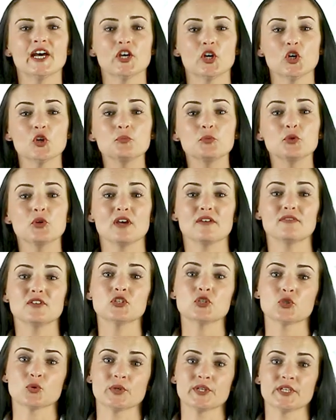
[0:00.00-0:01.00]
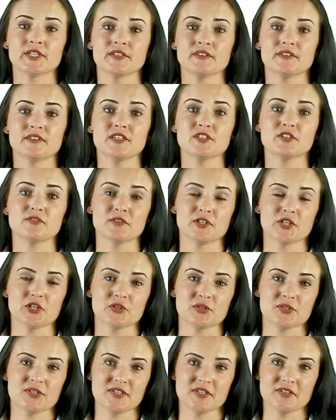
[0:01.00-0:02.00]
hope you have enjoyed these video
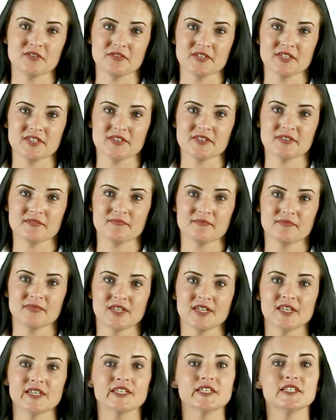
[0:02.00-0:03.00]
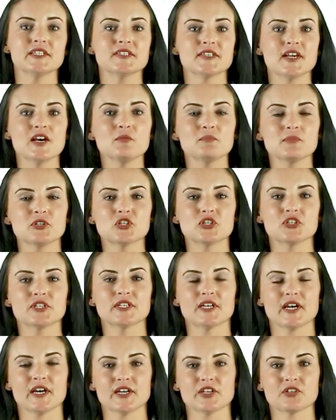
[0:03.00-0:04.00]
series. It is our mission
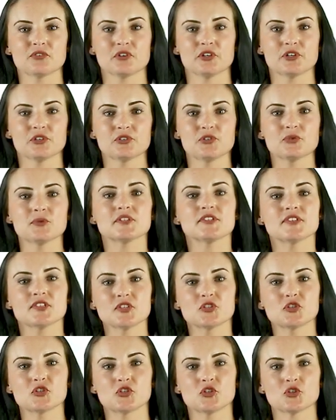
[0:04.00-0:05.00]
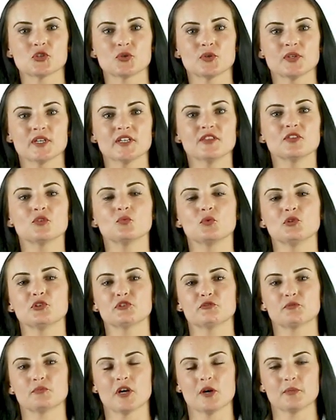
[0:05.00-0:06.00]
at IGrow to assist you in the world
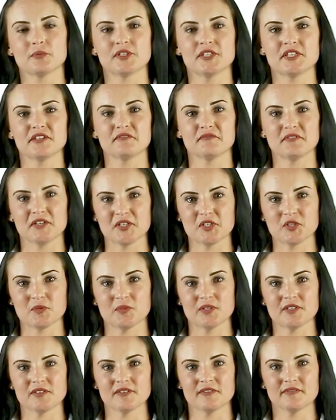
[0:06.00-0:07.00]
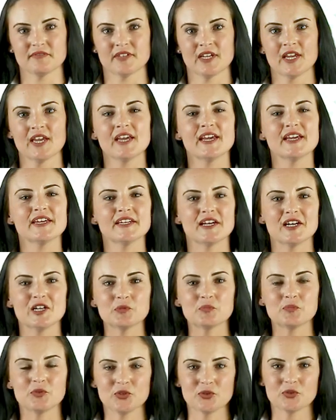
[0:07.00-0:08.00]
of property investment and help
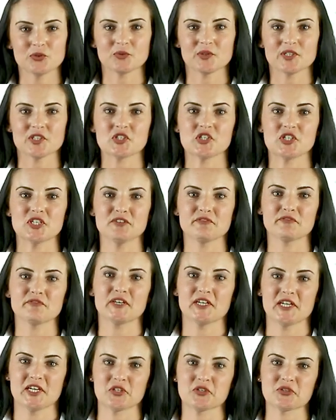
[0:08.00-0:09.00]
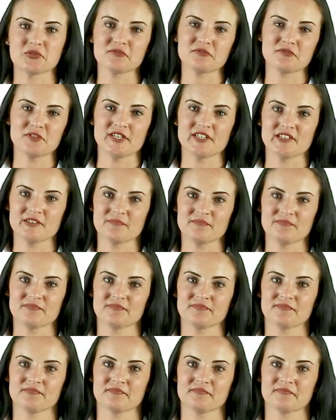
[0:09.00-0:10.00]
you achieve financial freedom.
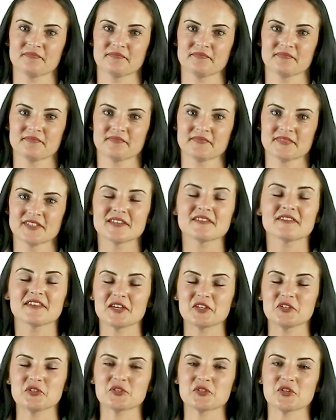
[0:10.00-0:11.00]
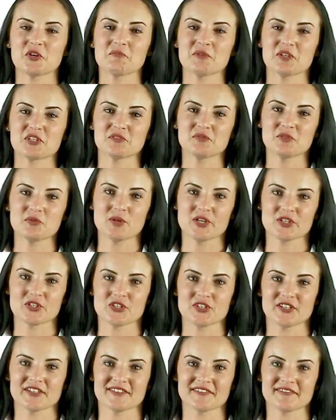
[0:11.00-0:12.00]
Thank you so much for
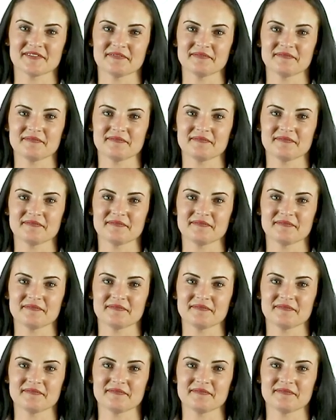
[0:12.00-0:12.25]
watching.